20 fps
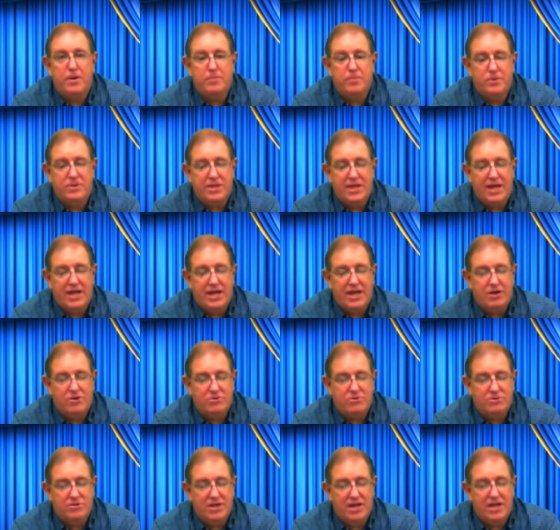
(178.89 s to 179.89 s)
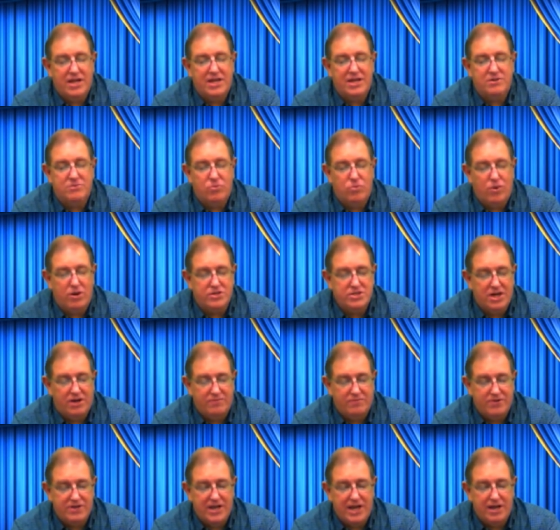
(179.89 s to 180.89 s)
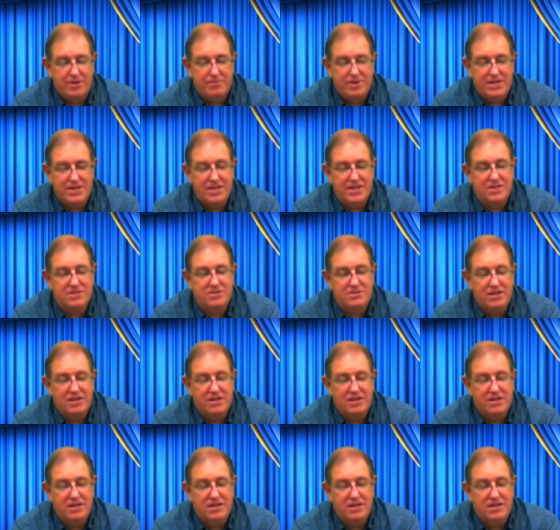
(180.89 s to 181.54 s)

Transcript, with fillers: So keep up with that health and watch out for